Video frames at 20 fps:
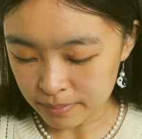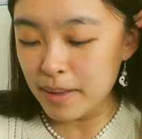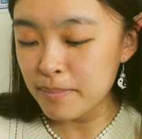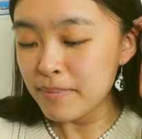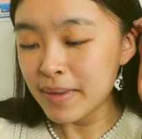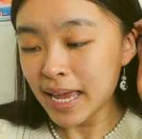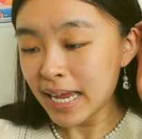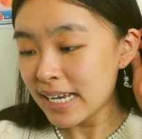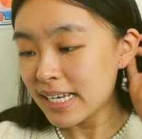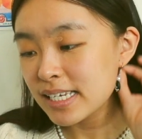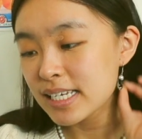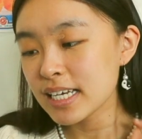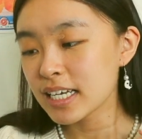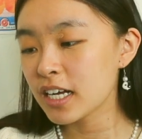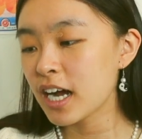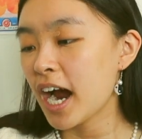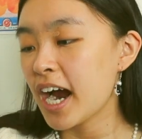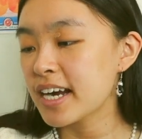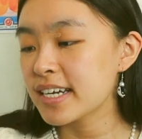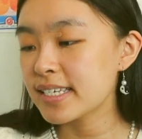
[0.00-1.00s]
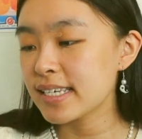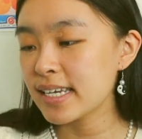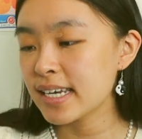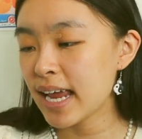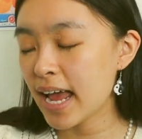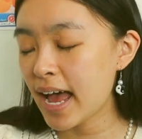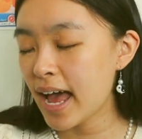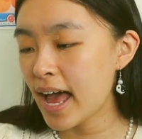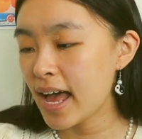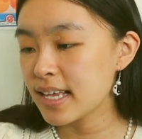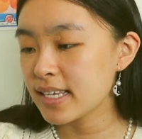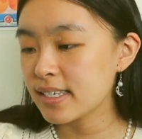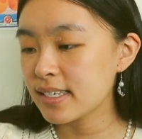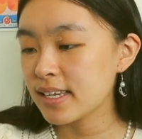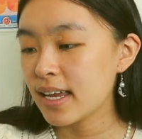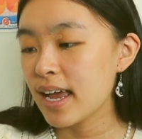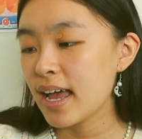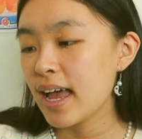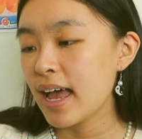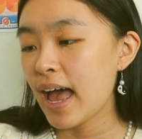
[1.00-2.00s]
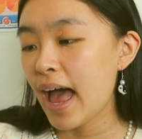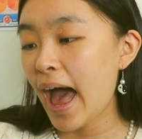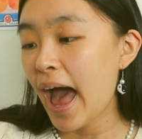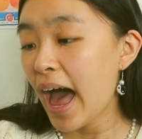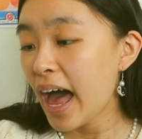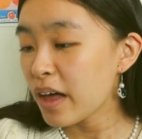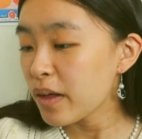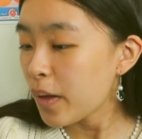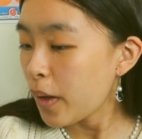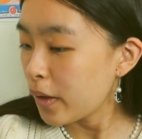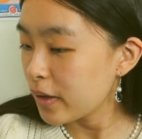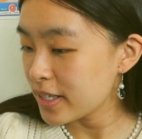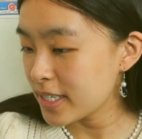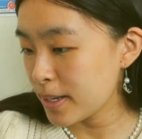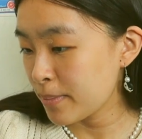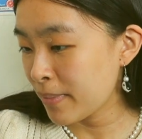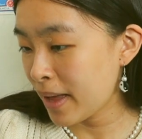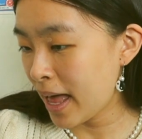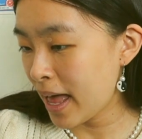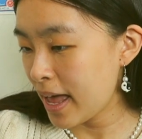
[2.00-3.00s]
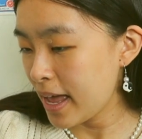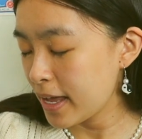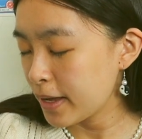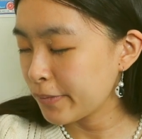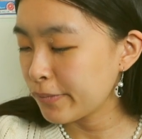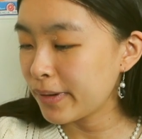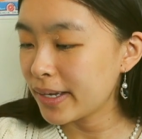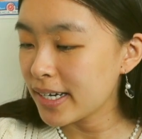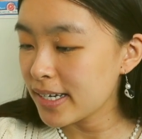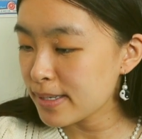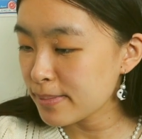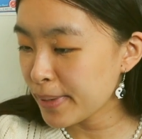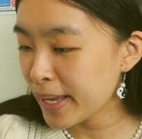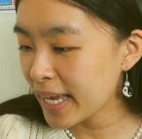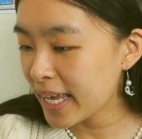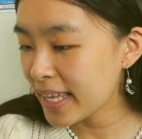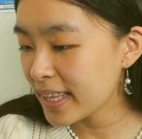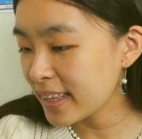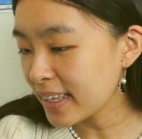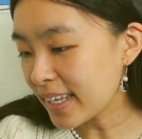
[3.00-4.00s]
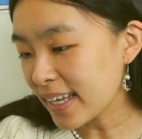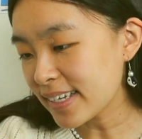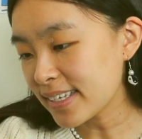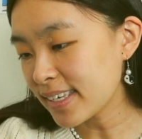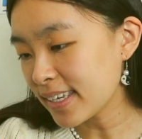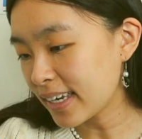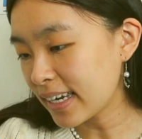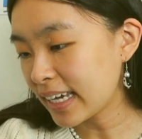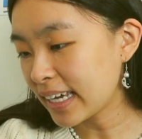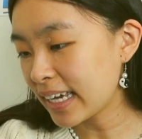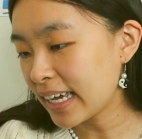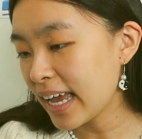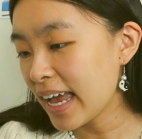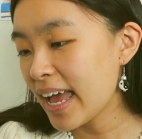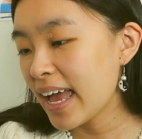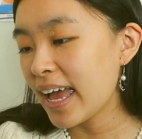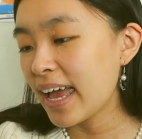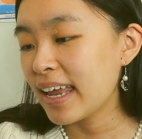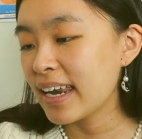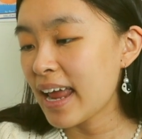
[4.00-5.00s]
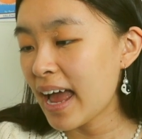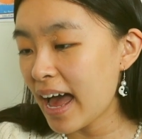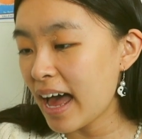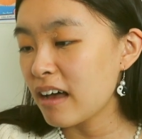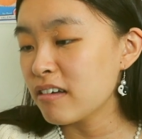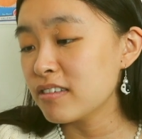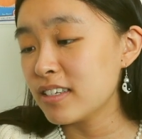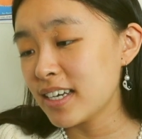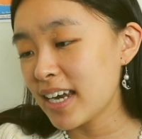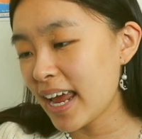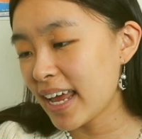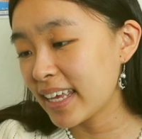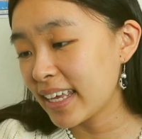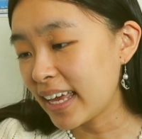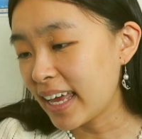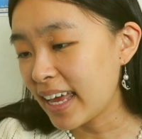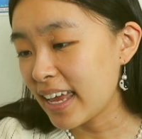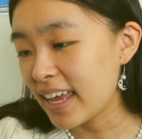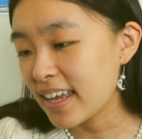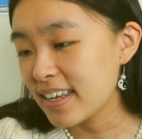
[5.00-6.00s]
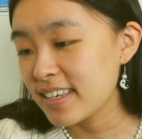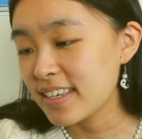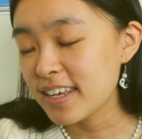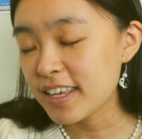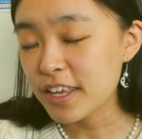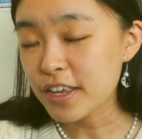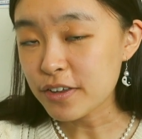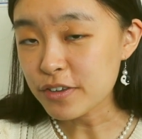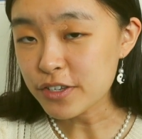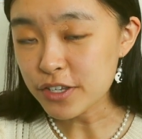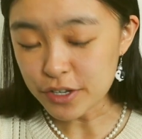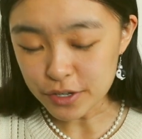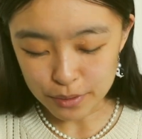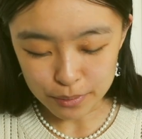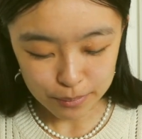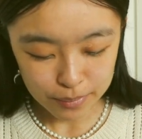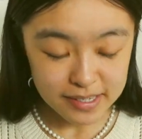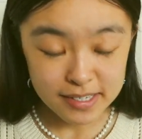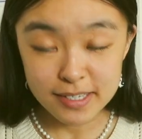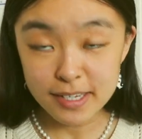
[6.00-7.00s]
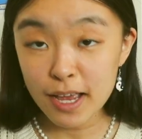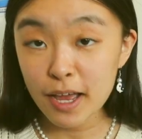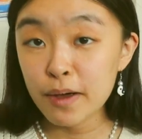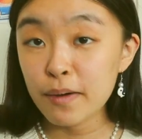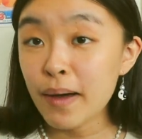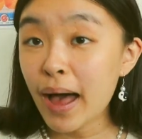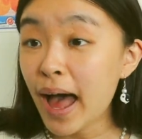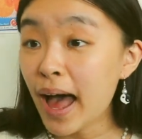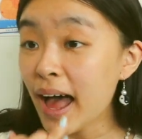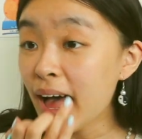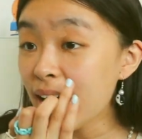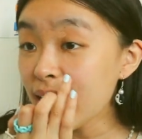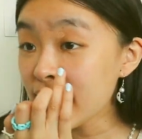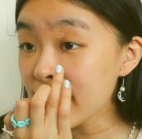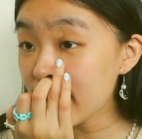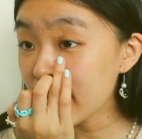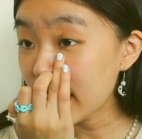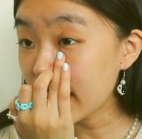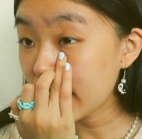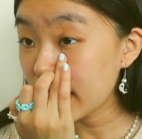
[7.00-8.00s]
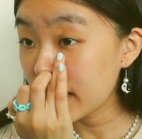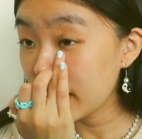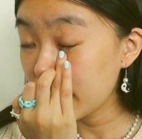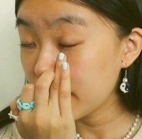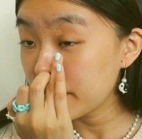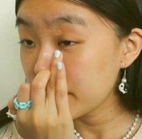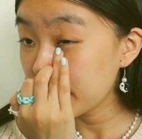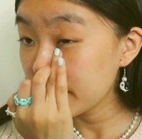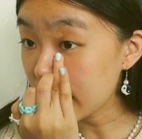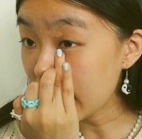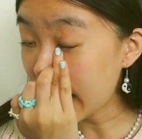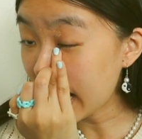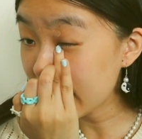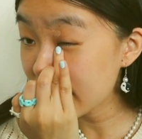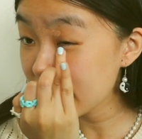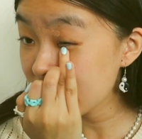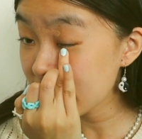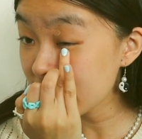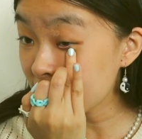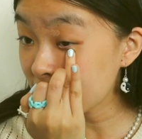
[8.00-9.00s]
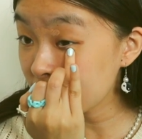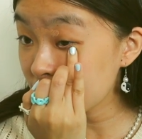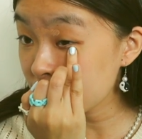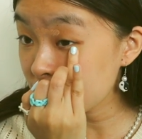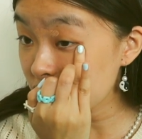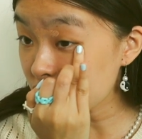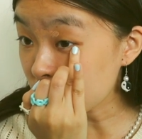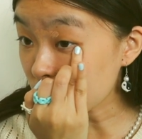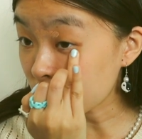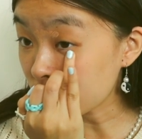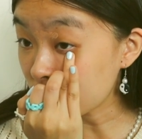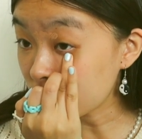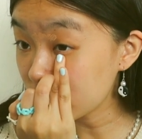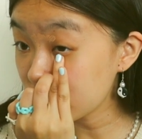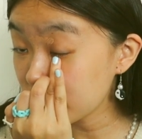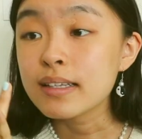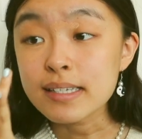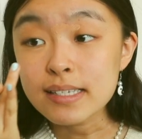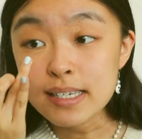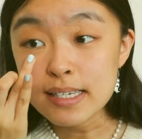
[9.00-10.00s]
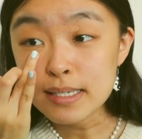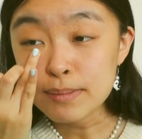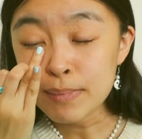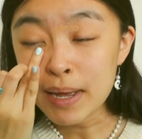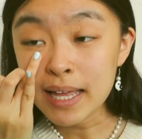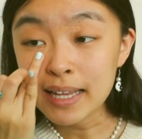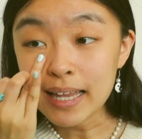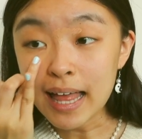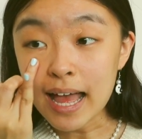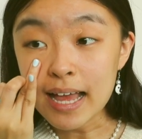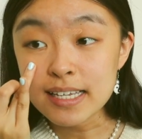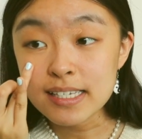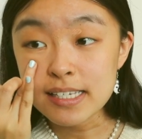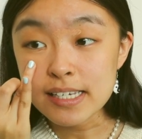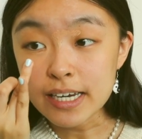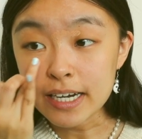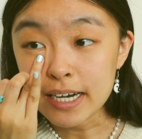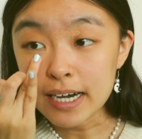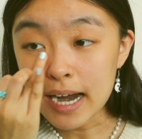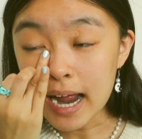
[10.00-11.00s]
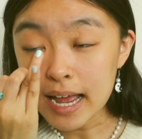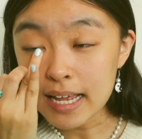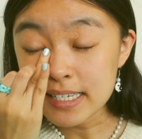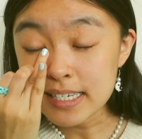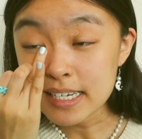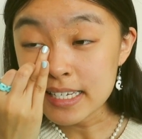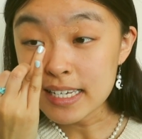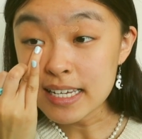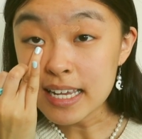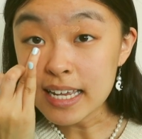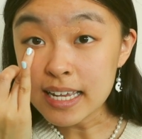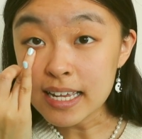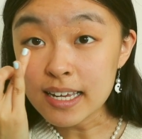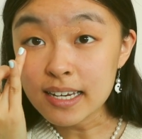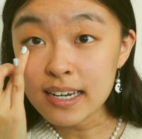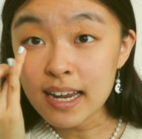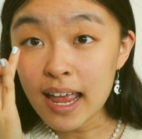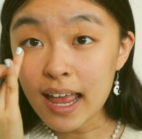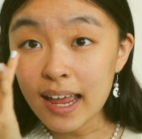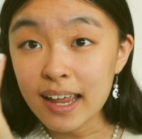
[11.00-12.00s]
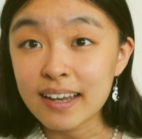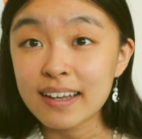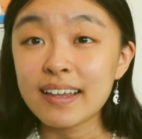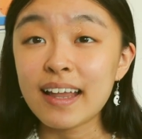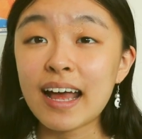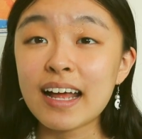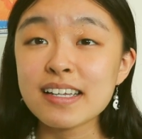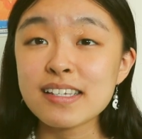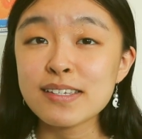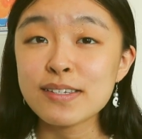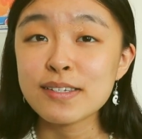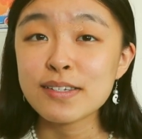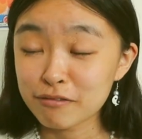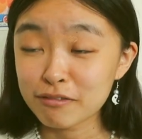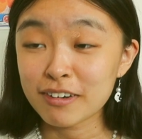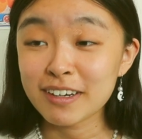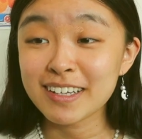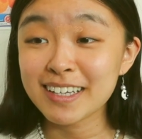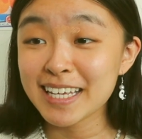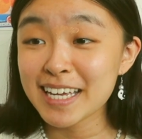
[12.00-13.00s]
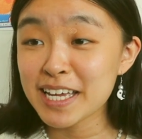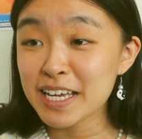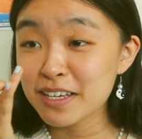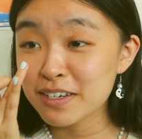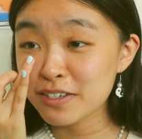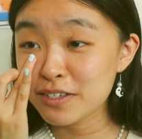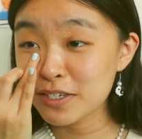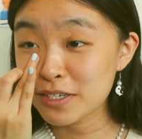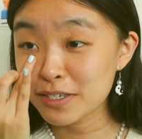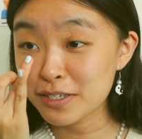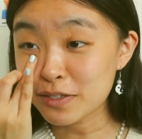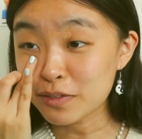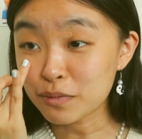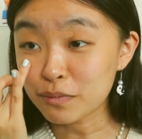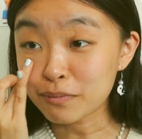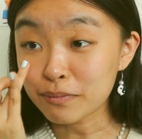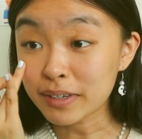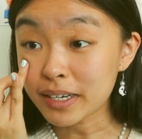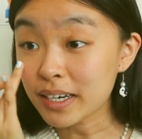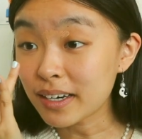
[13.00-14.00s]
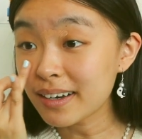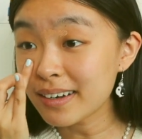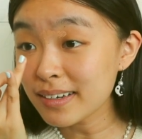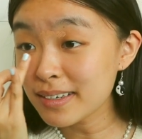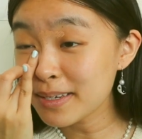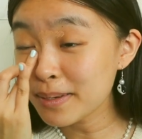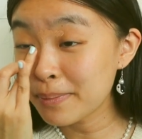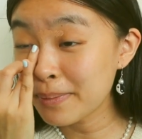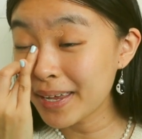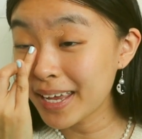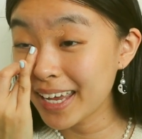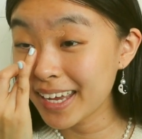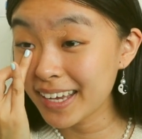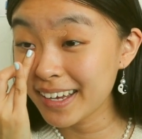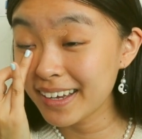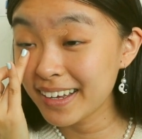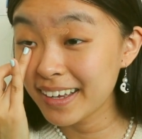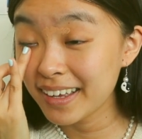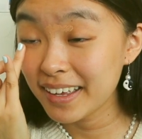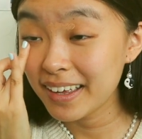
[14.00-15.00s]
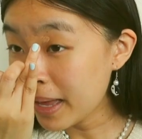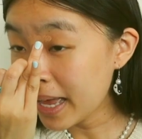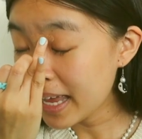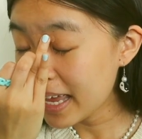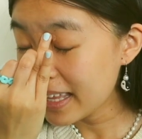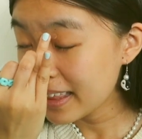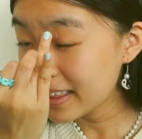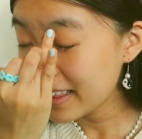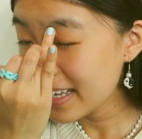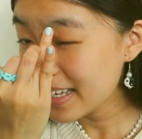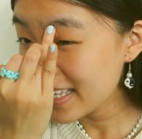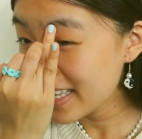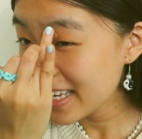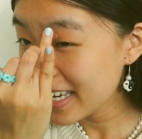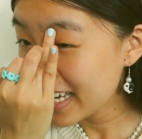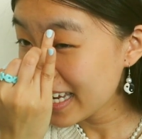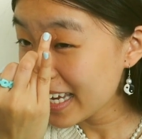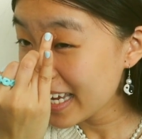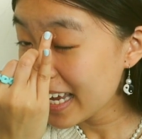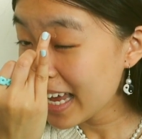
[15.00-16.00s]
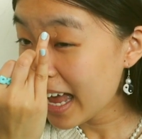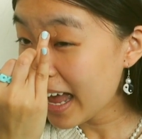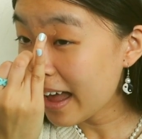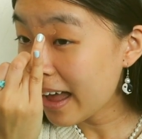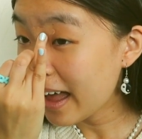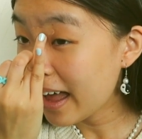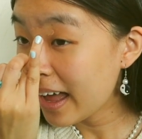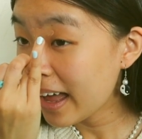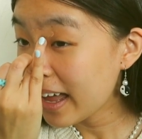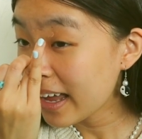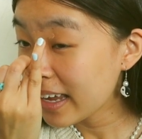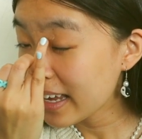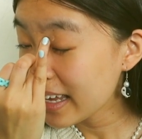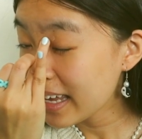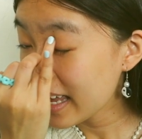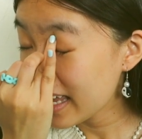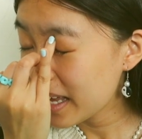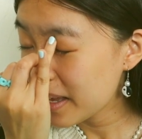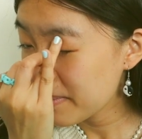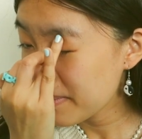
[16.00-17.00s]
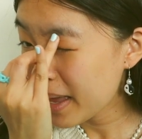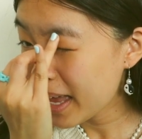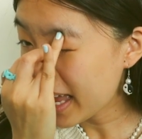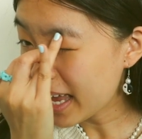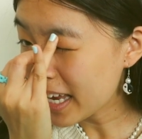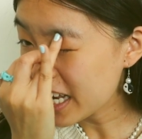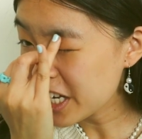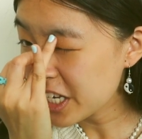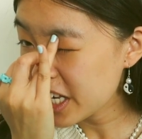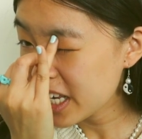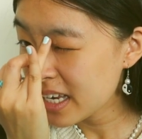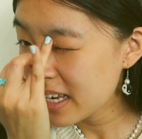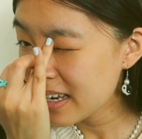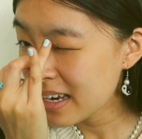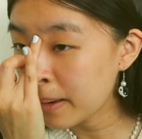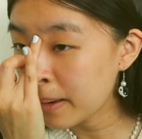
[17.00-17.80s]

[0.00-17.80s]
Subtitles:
Amanda Carson asks, how old am I, what is my ethnicity, and how did I get into YouTube? So I am 19 years old. This is my last year as a teen, and that's really just weird to me. My ethnicity, I am Asian.